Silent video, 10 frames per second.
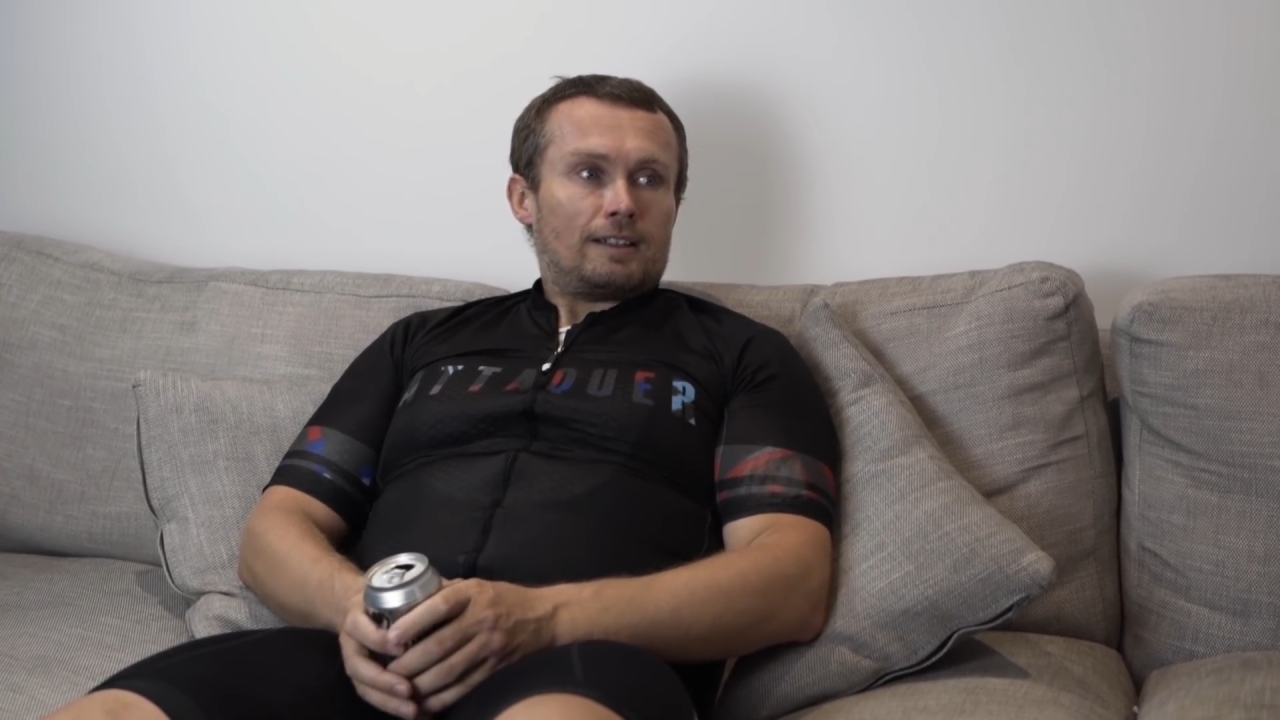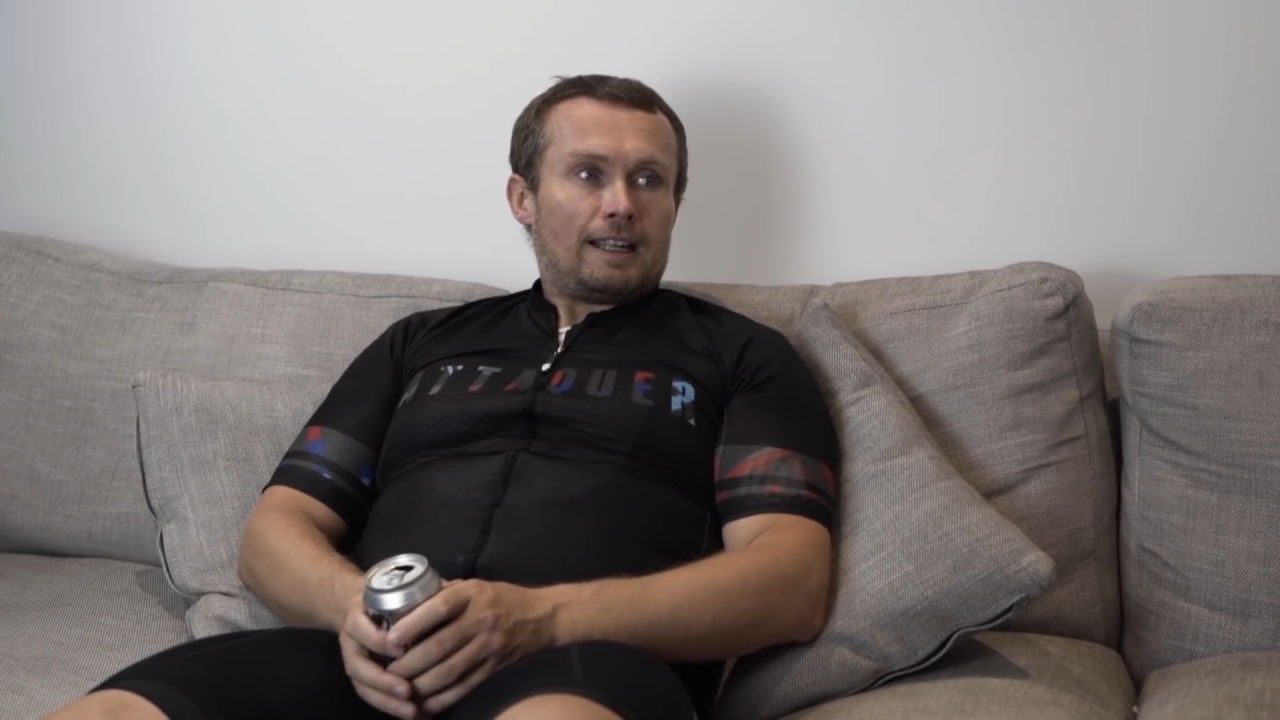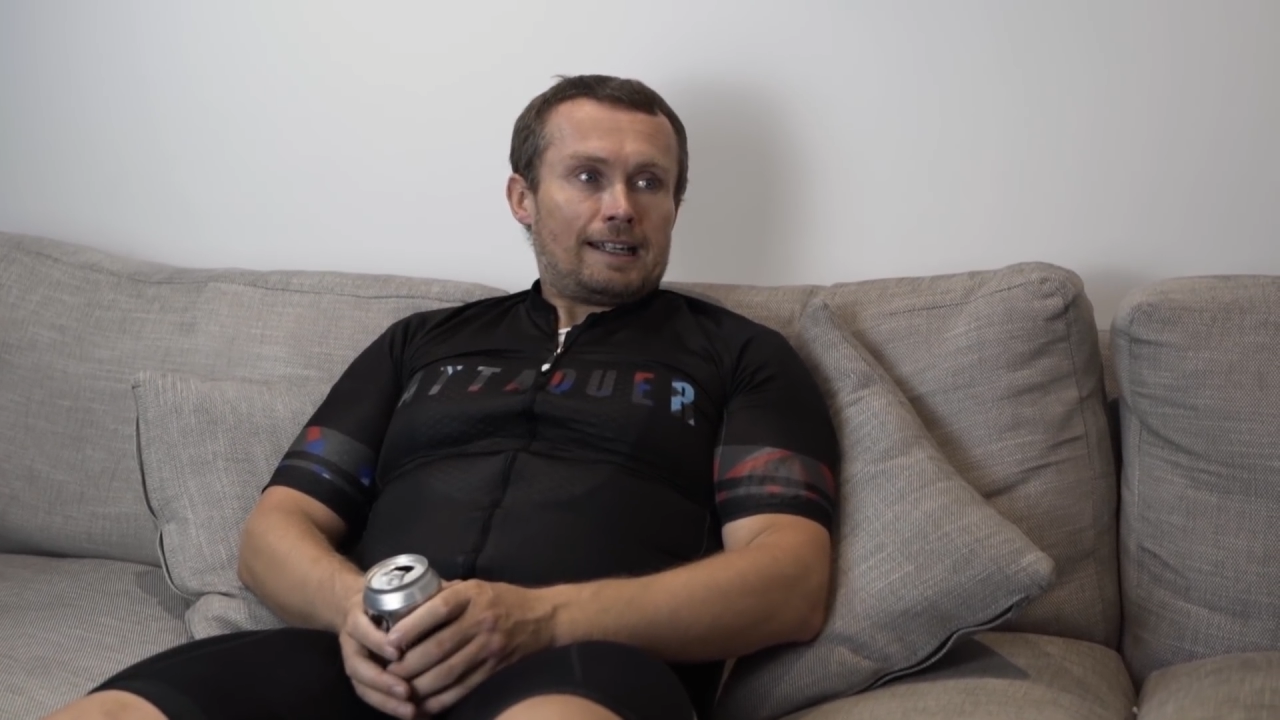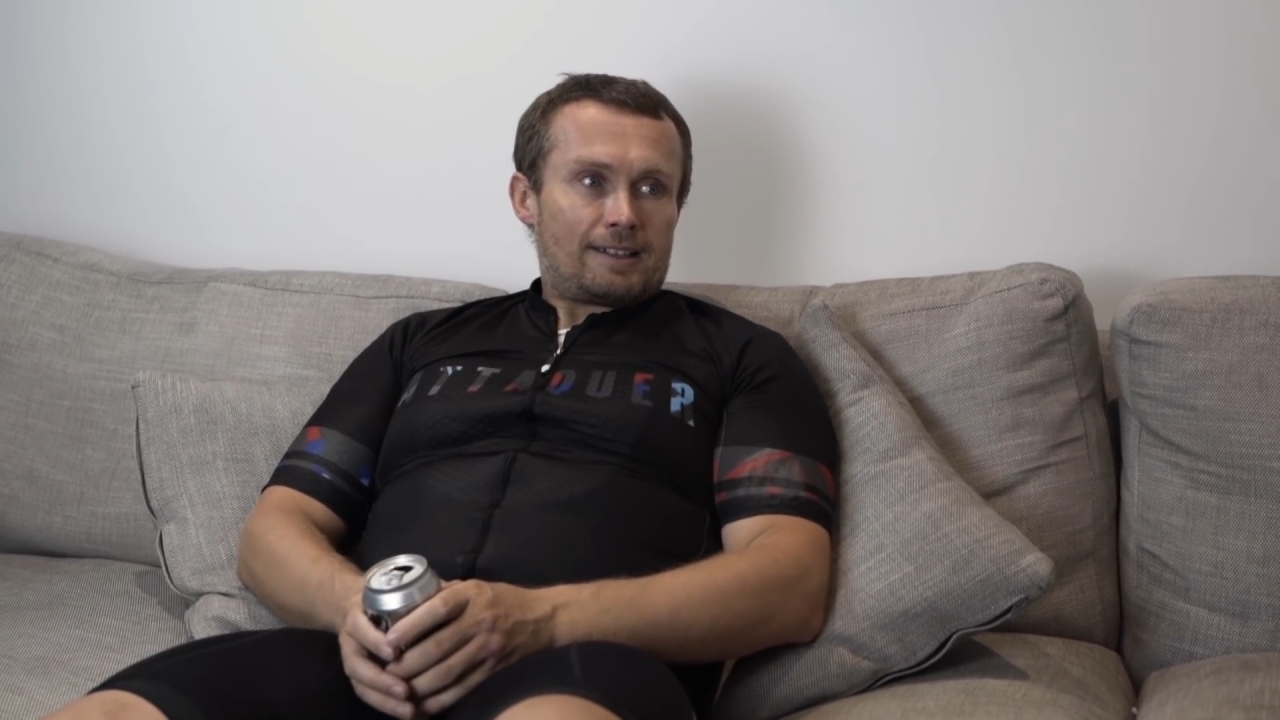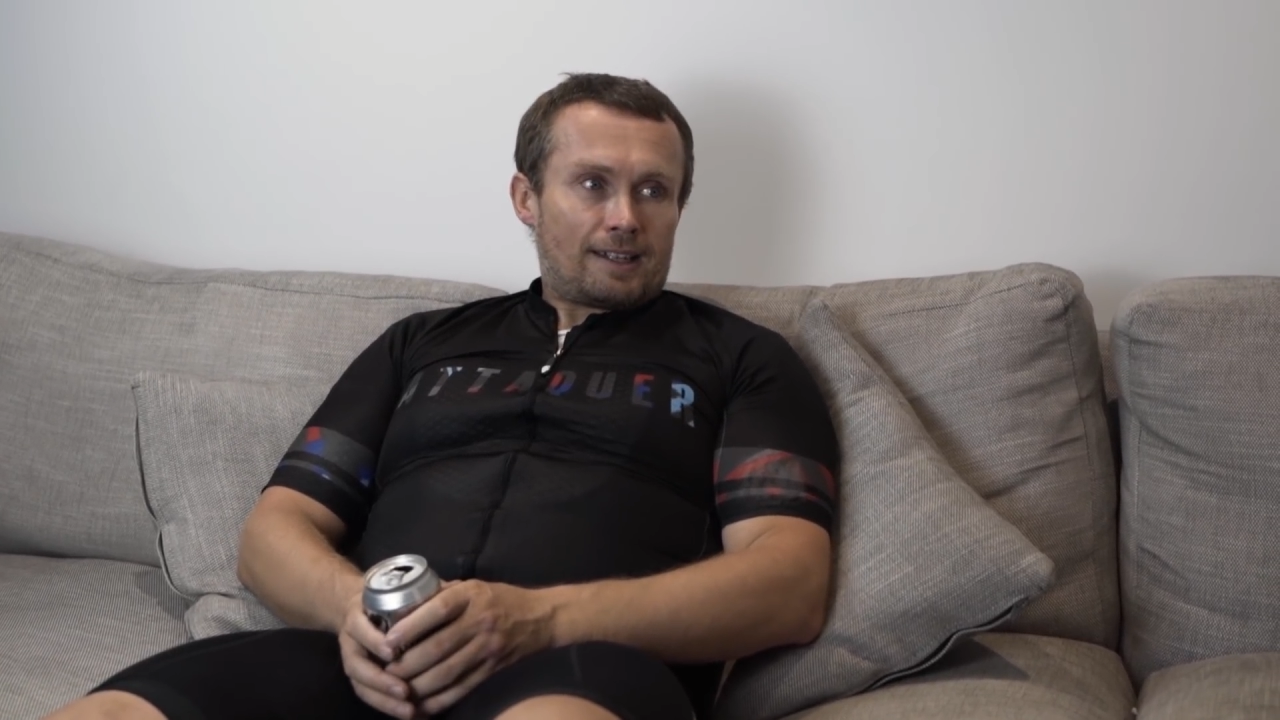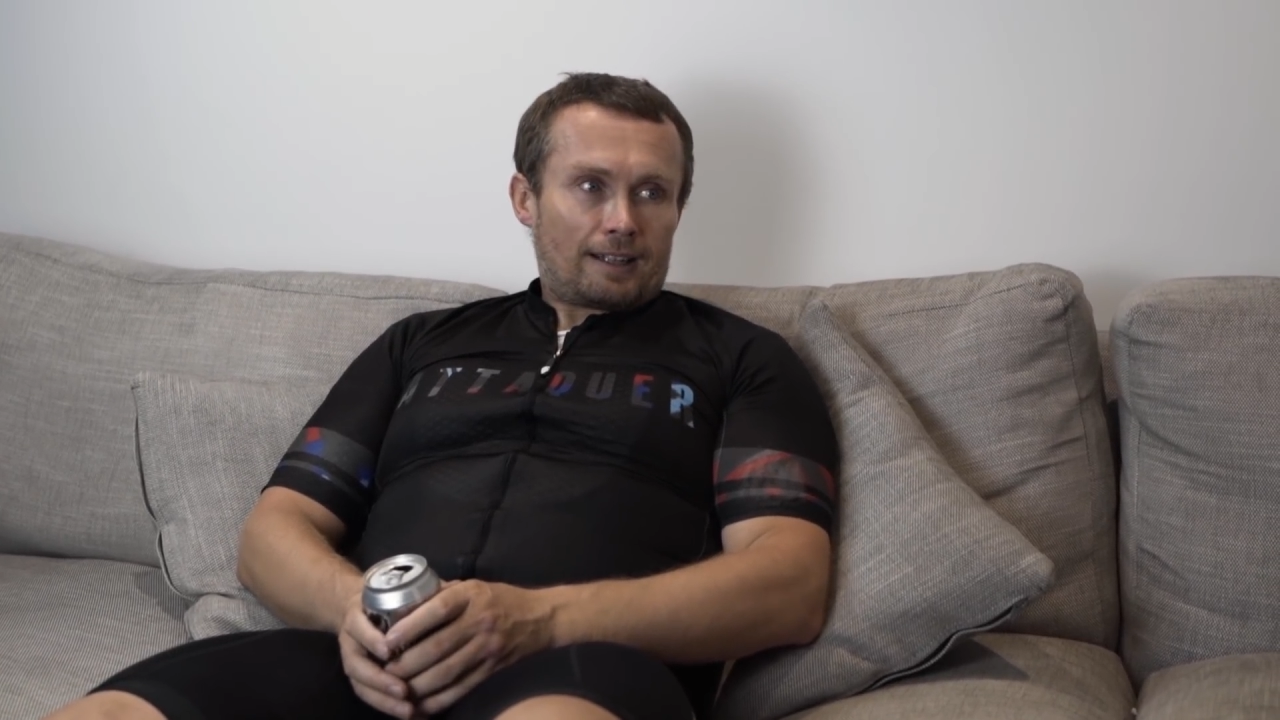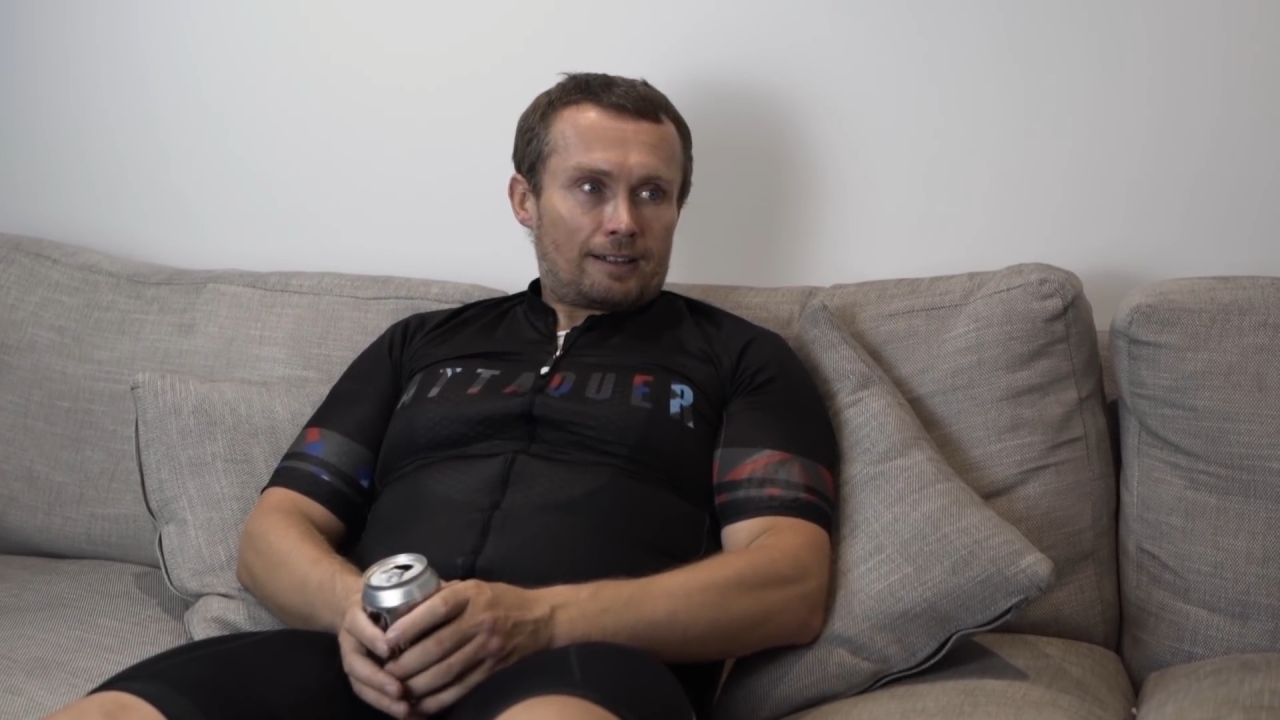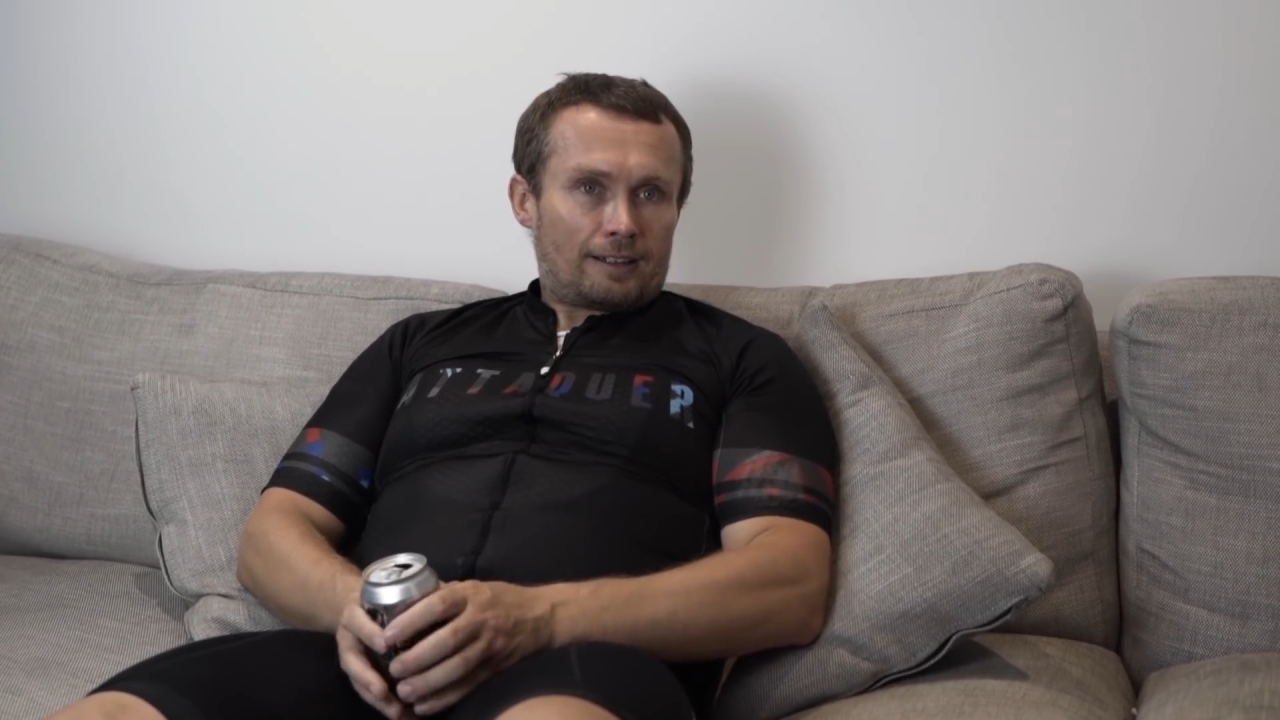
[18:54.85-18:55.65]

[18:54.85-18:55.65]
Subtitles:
any second.